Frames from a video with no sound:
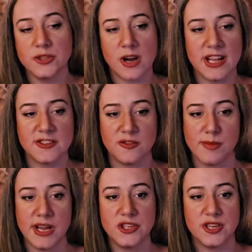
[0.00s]

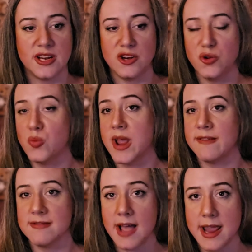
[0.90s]
transformation, a new way
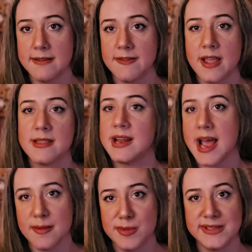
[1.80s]
of life. And that
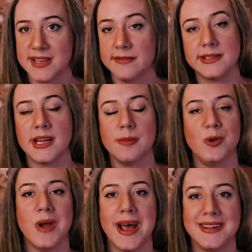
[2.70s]
happens every time
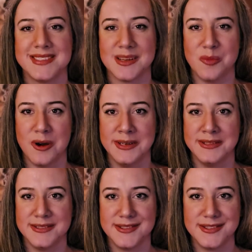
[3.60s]
you add
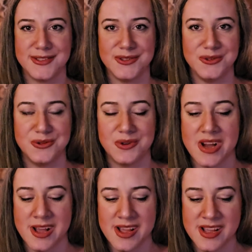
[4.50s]
someone to
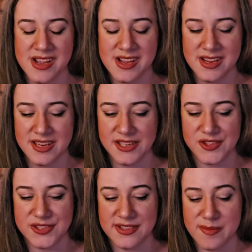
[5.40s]

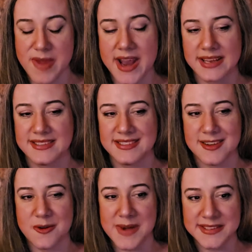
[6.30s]
the mix.
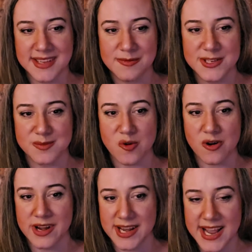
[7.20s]
So my son was
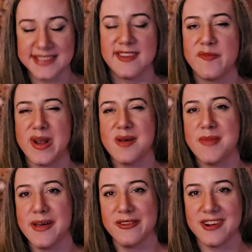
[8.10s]
born, and yes, I've been a
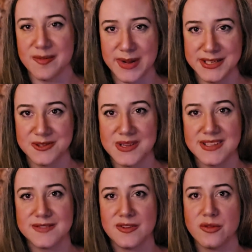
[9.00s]
mother and I've been doing
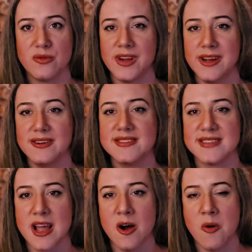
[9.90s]
this for 3 years
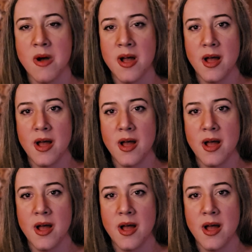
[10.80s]
now,